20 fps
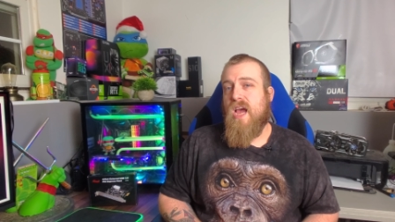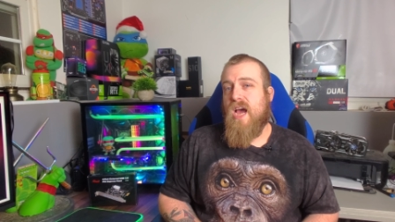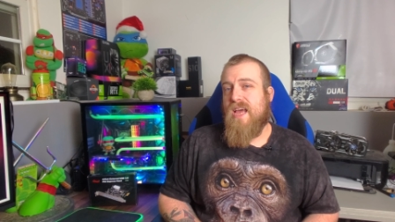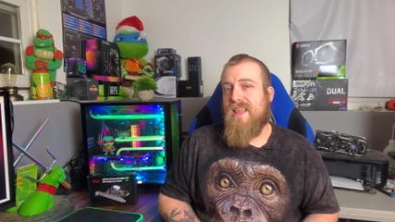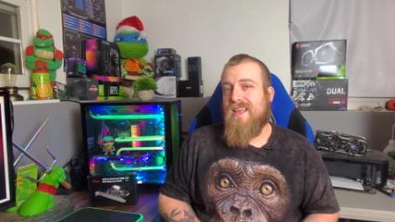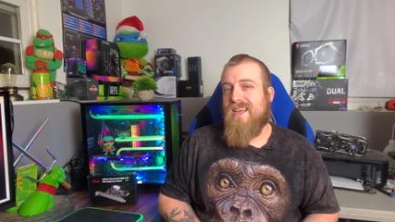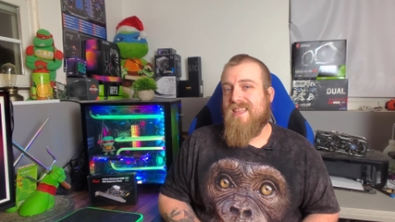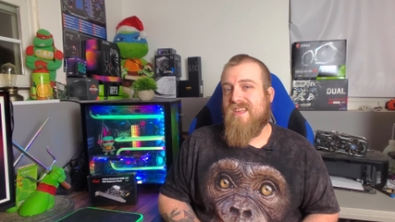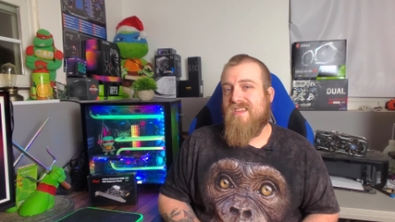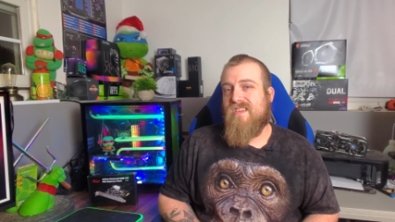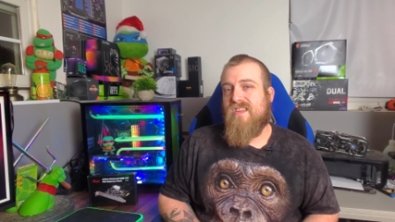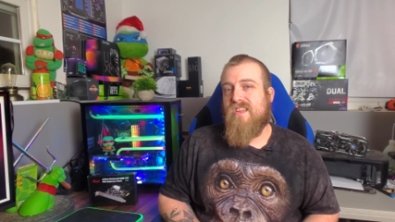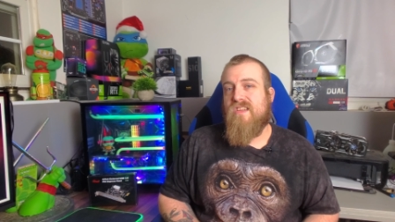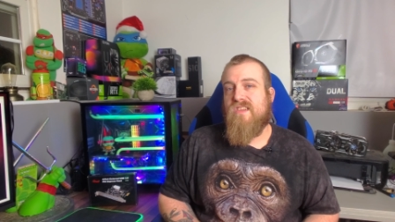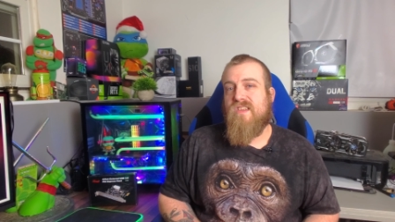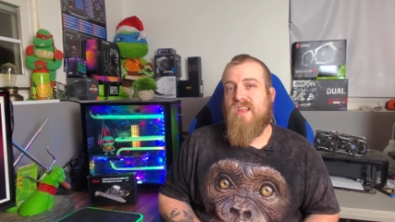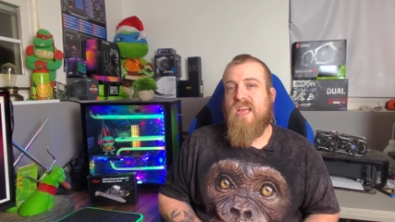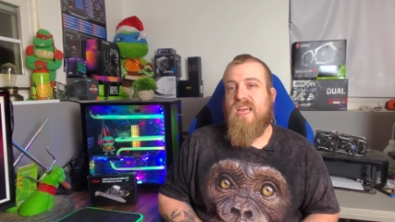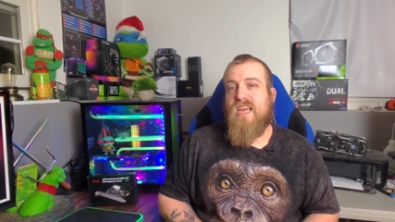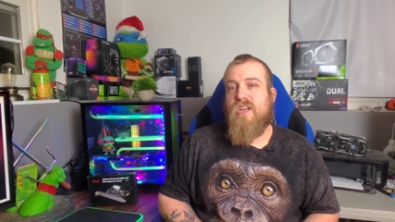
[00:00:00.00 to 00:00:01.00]
I think this
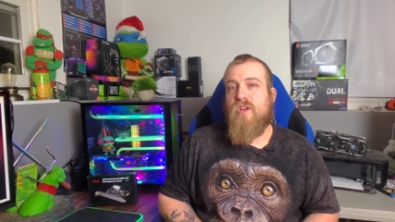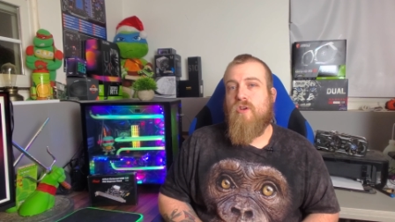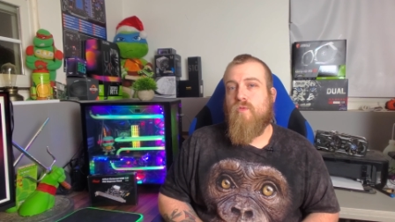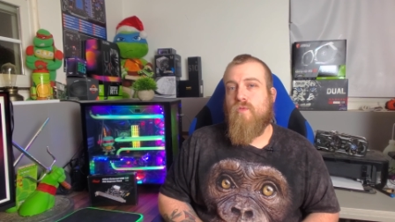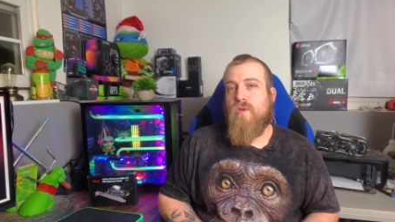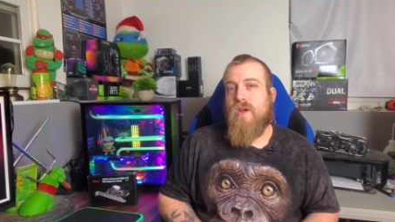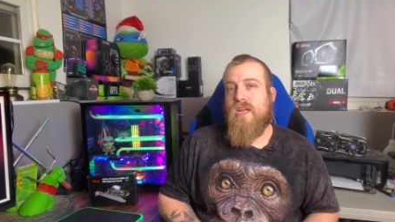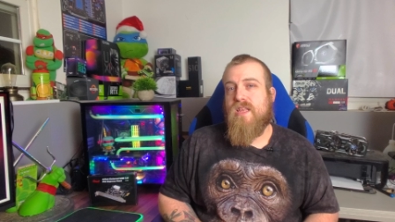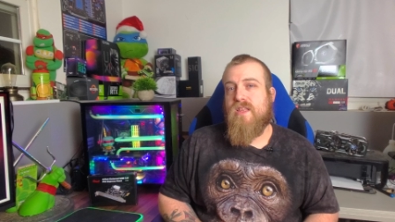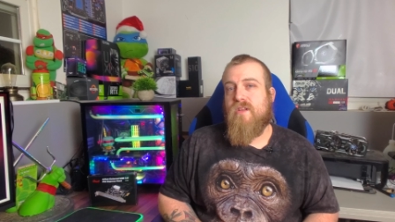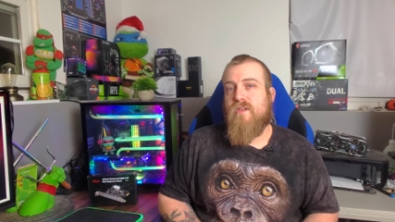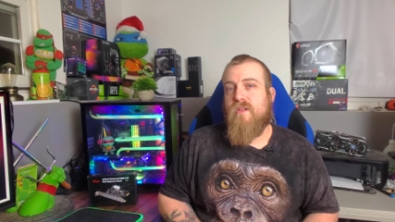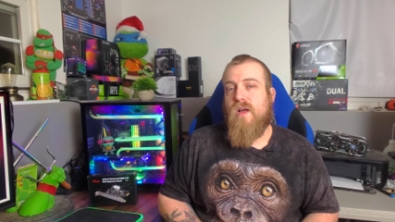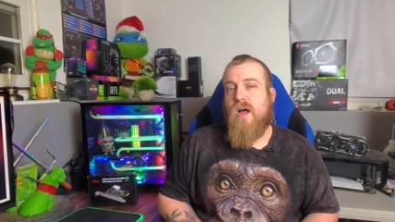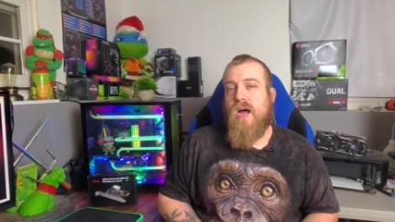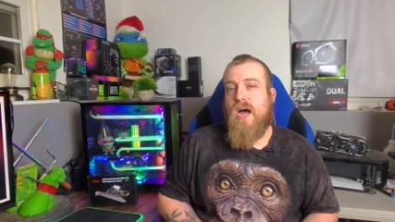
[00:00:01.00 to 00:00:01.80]
is a great little